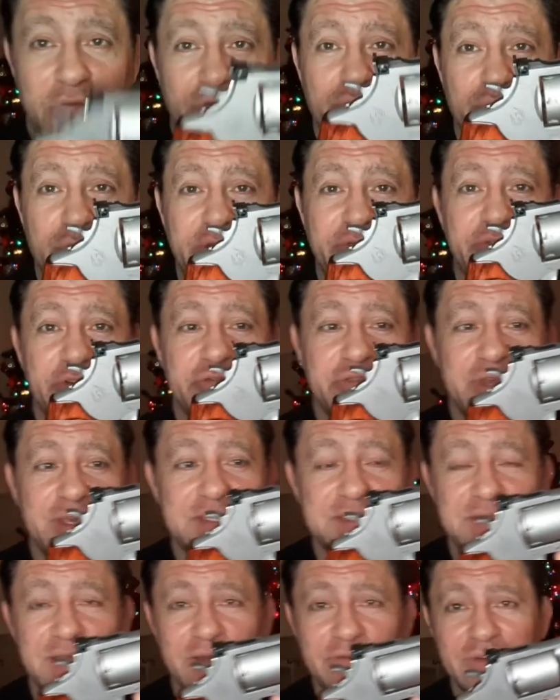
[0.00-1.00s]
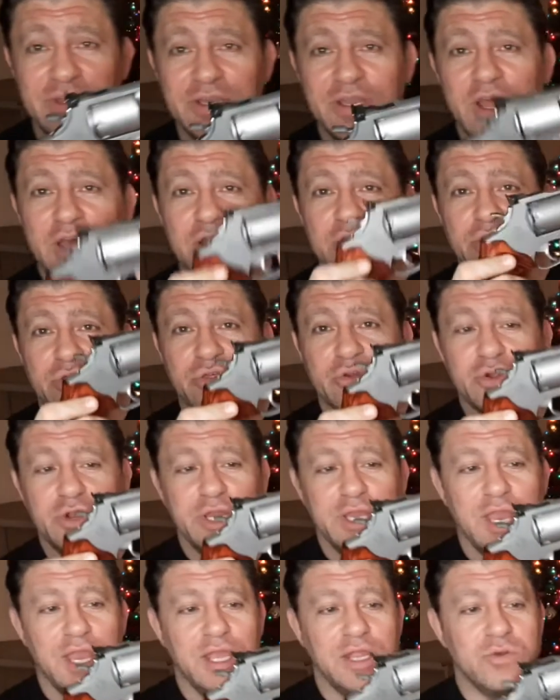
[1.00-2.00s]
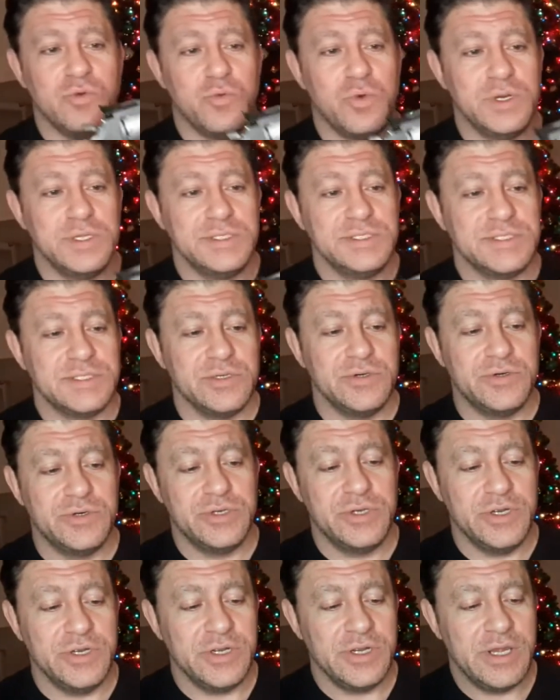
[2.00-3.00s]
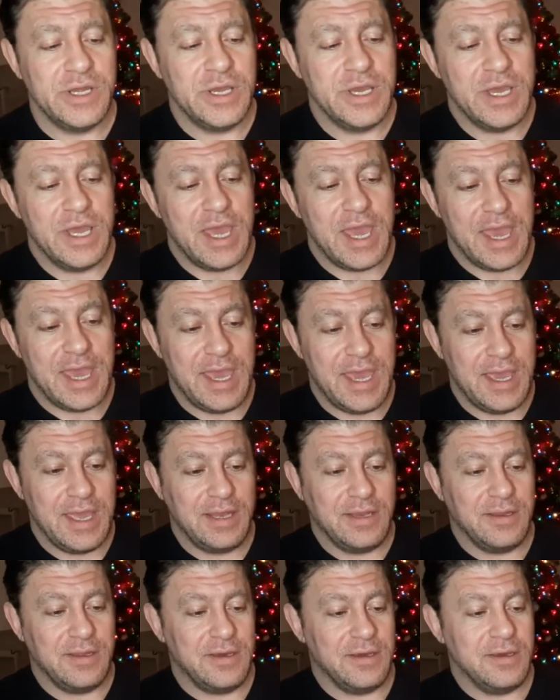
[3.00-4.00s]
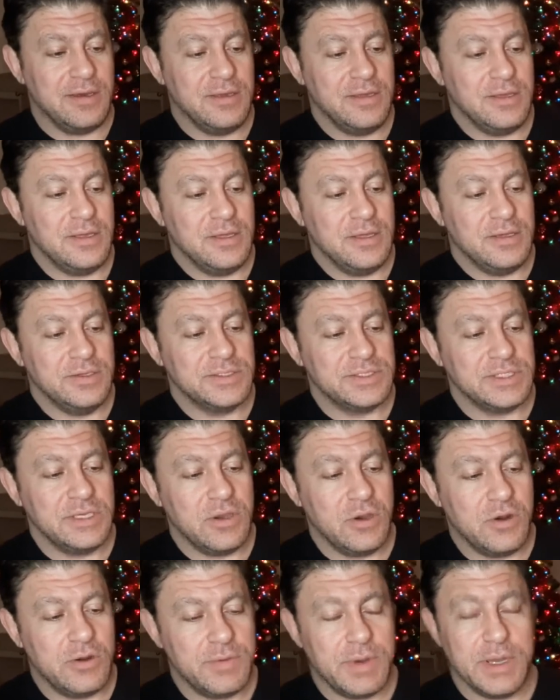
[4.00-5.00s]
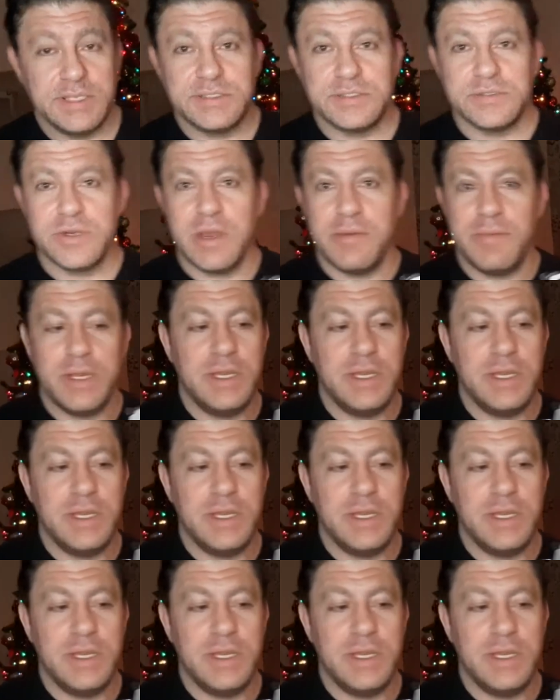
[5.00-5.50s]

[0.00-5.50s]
357, 38 in one cylinder. And you see, oh, I still got my